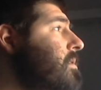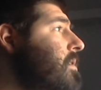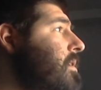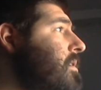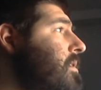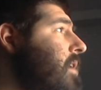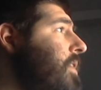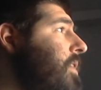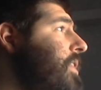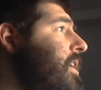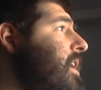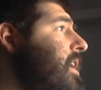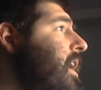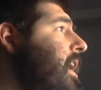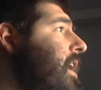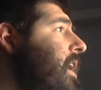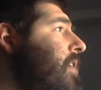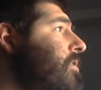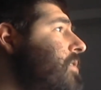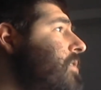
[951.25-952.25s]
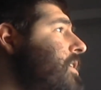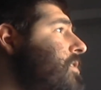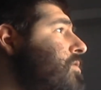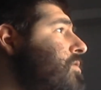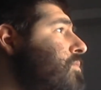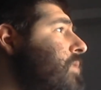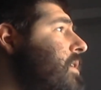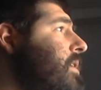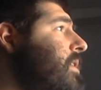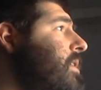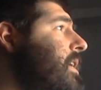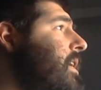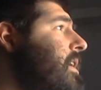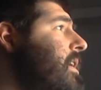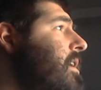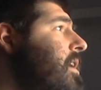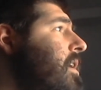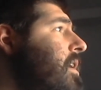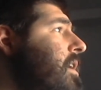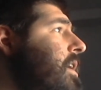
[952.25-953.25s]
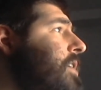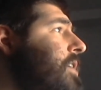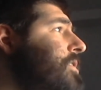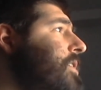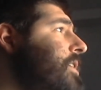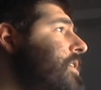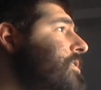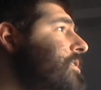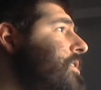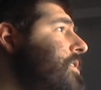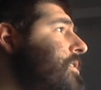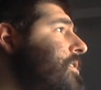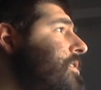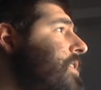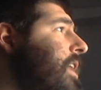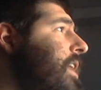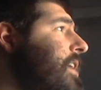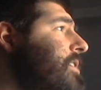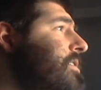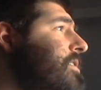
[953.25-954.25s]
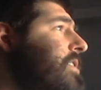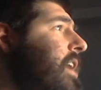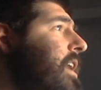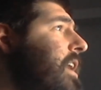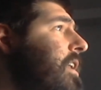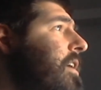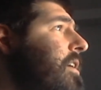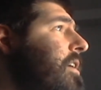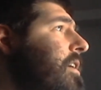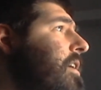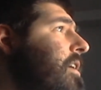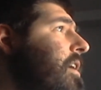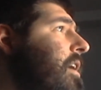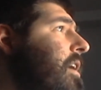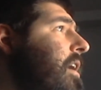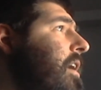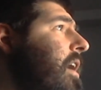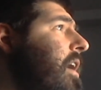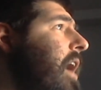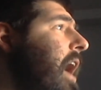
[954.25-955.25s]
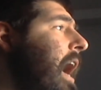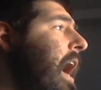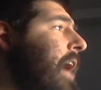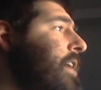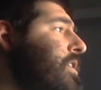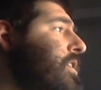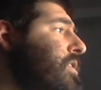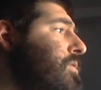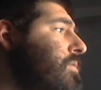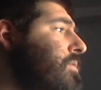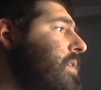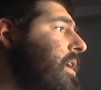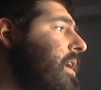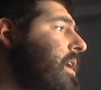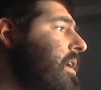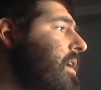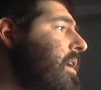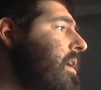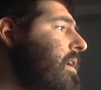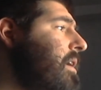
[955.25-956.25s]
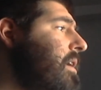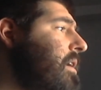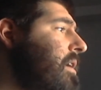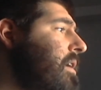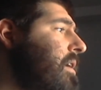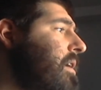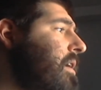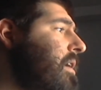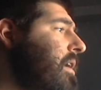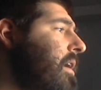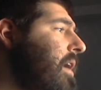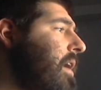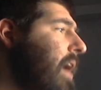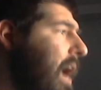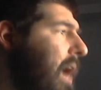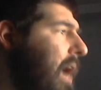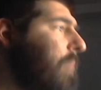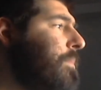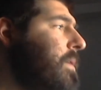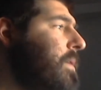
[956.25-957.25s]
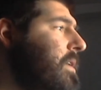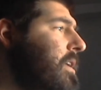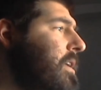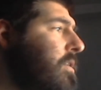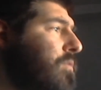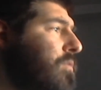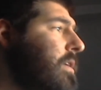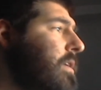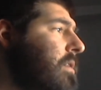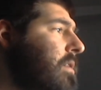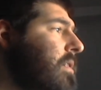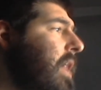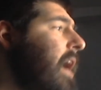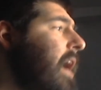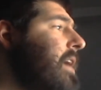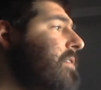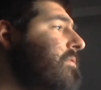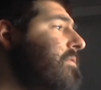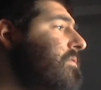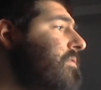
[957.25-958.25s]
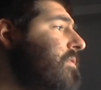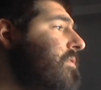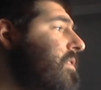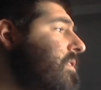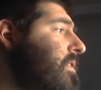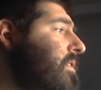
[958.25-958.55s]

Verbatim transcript: N nothing here is really is, is, is things that actually happen in real life.